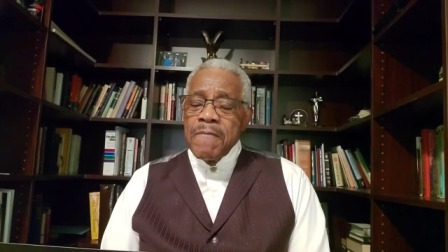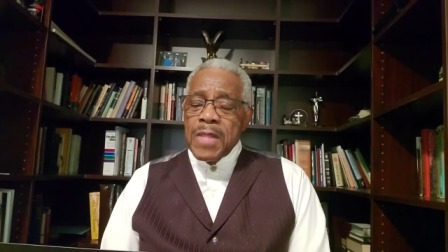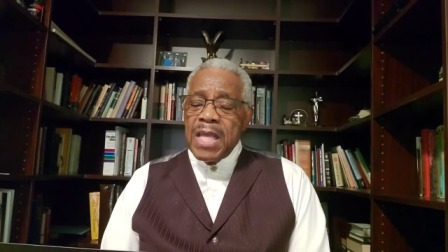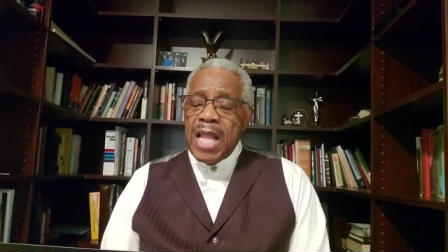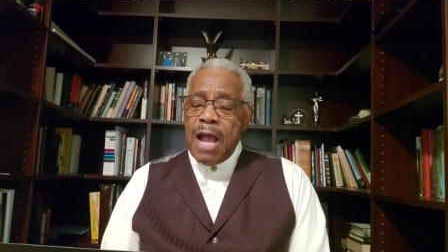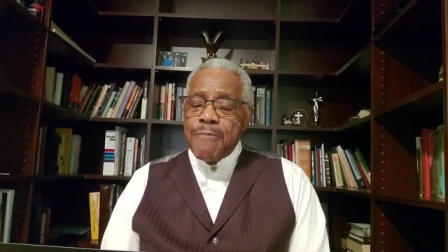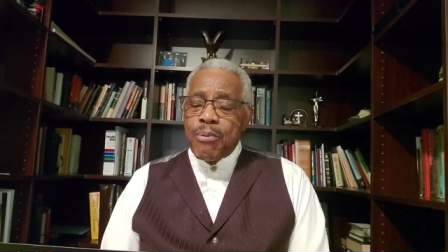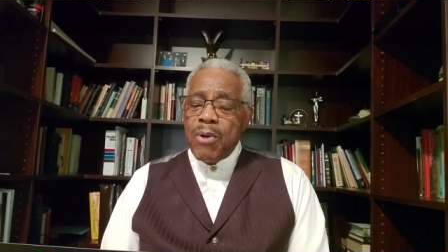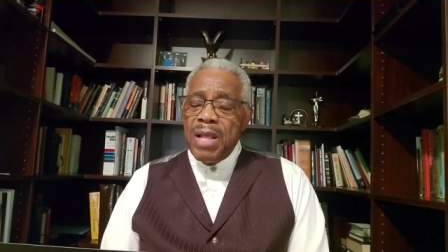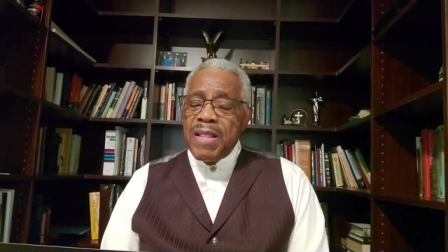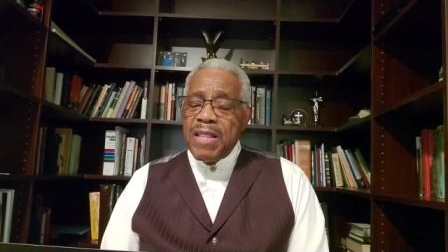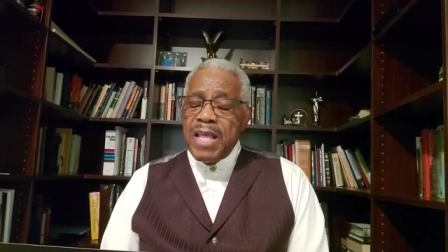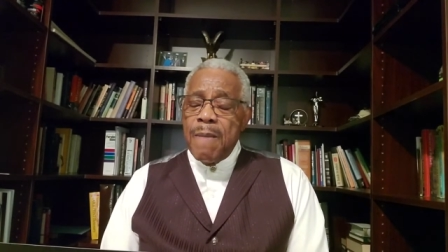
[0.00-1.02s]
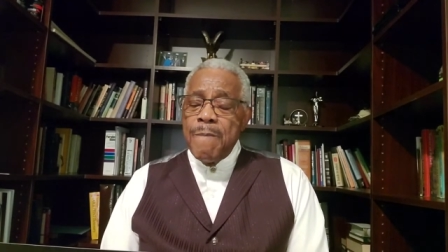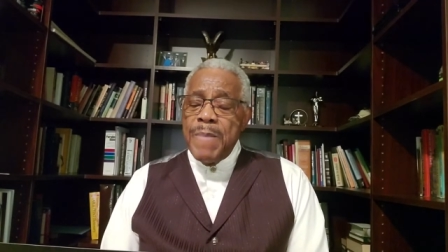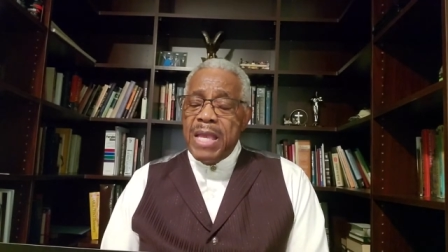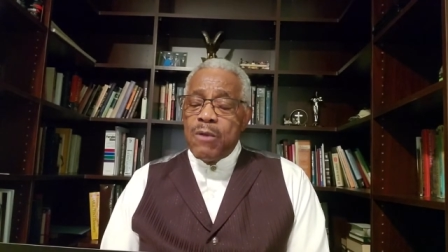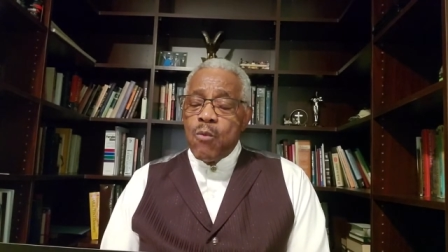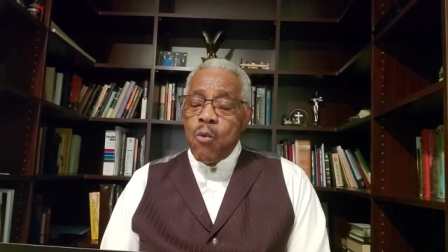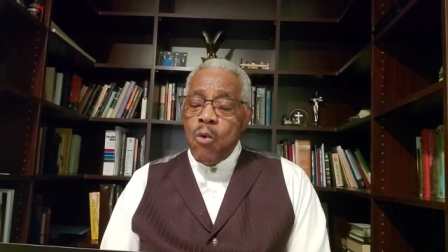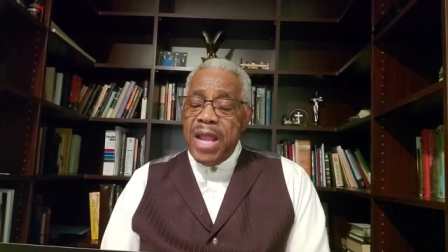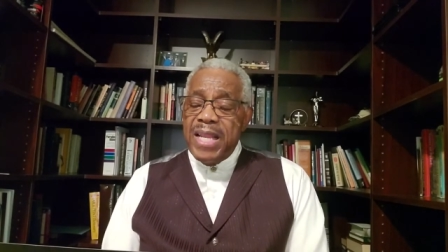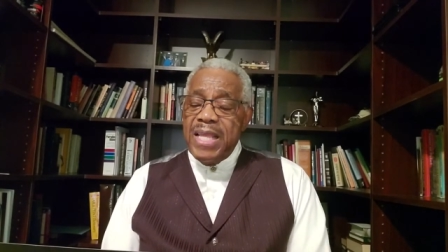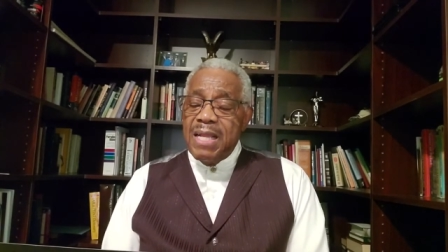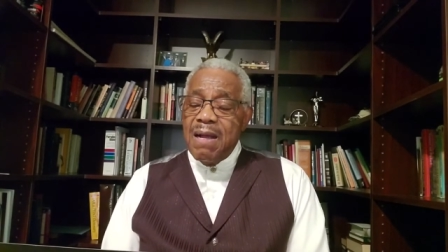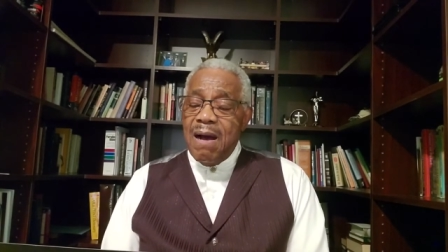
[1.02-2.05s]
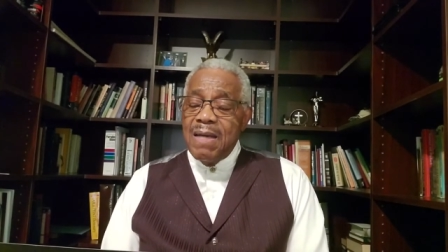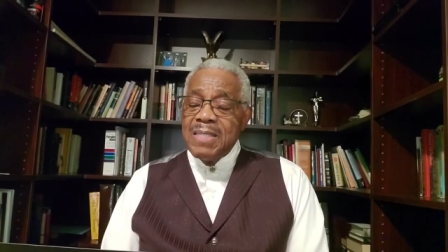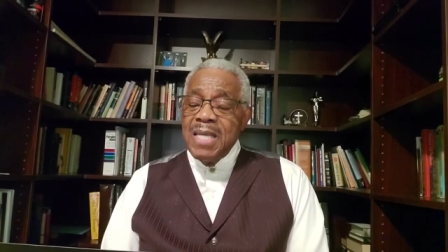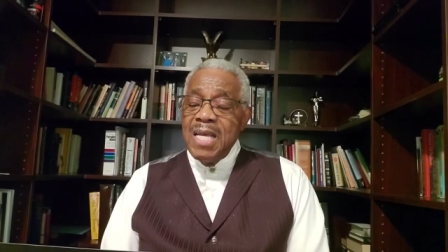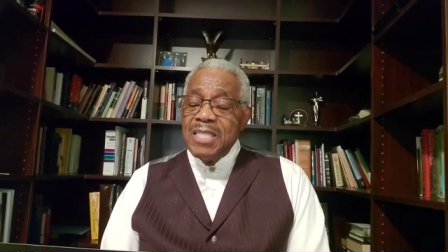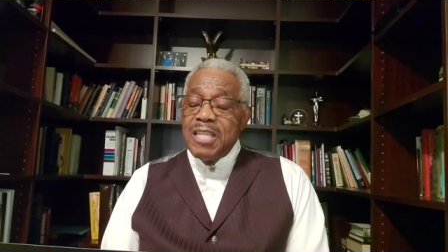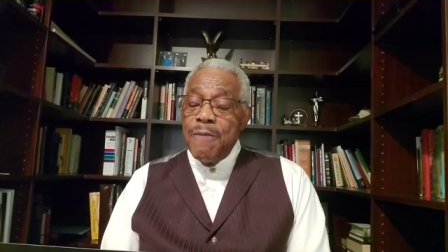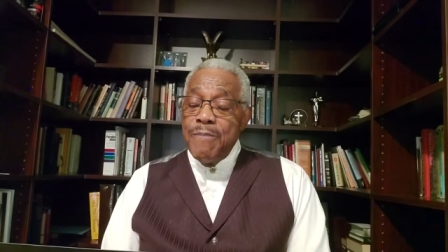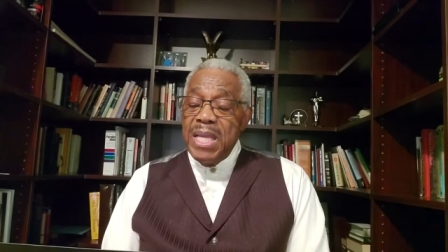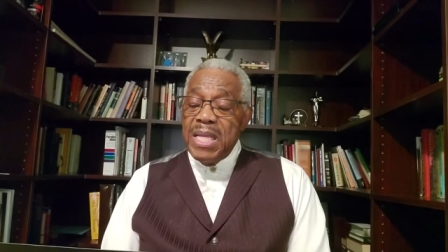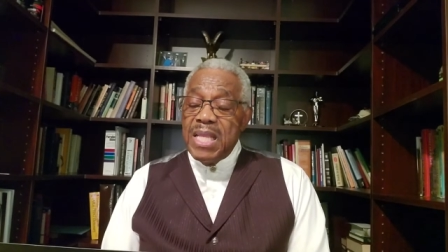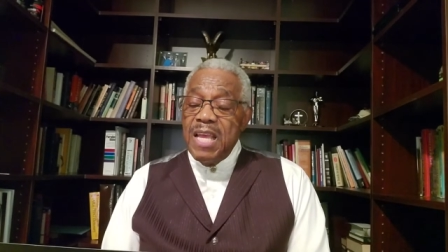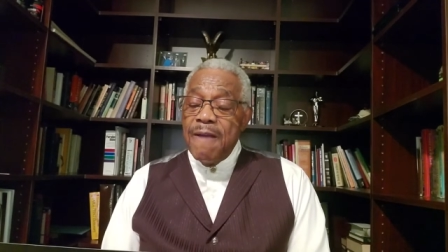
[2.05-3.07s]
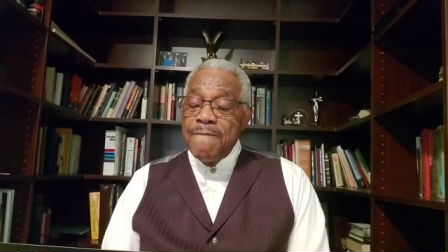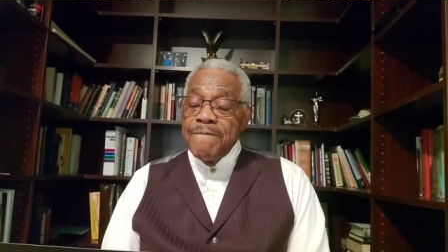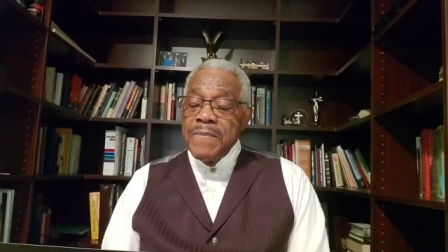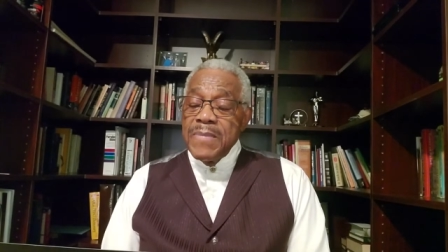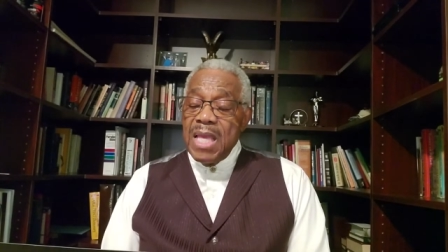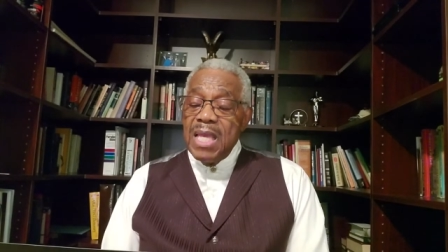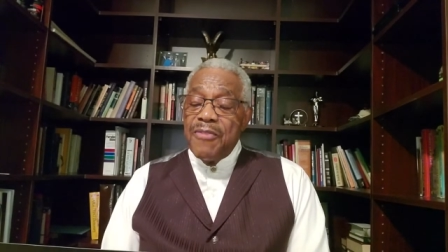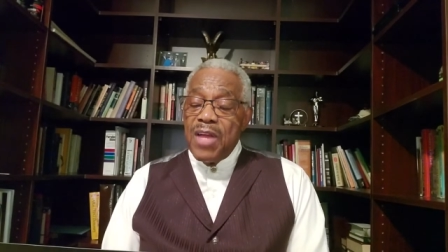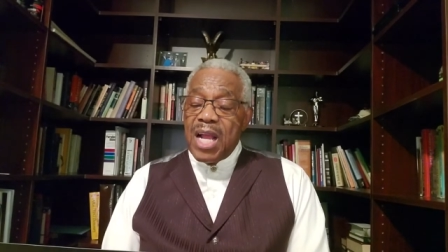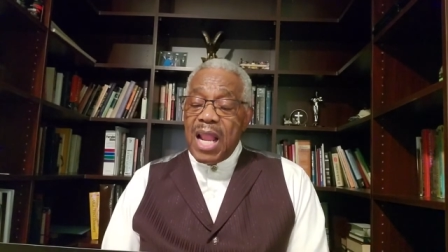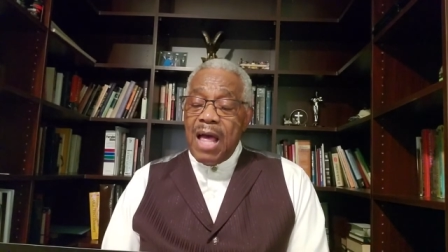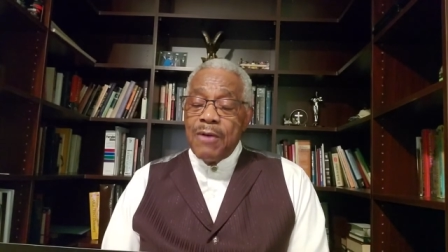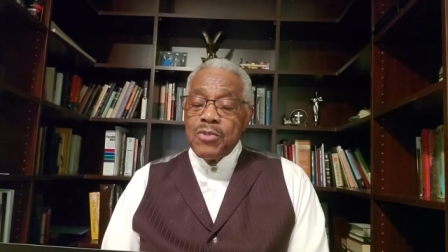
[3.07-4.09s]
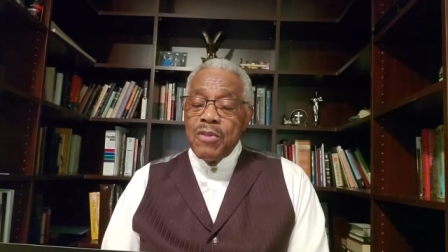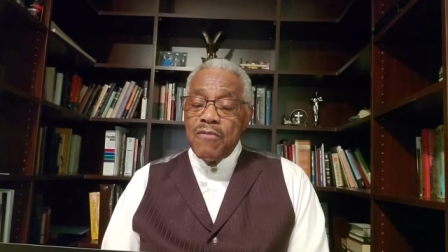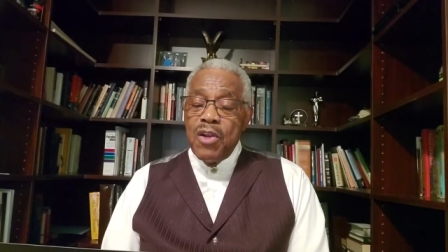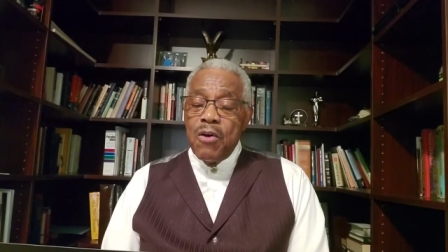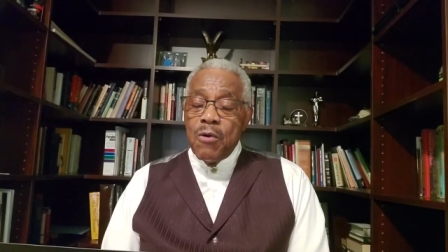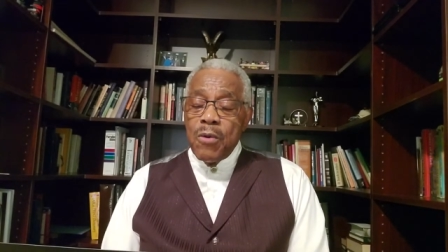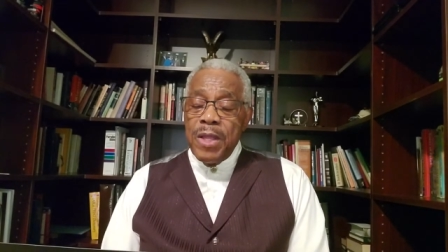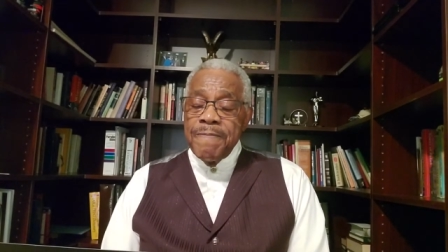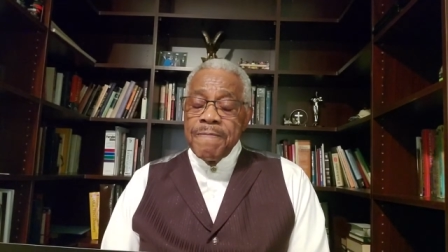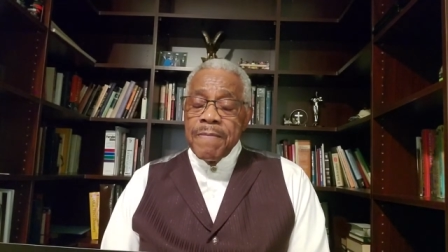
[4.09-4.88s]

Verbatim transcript: And I pray that they'll make ready, God, to meet him in the clouds of glory.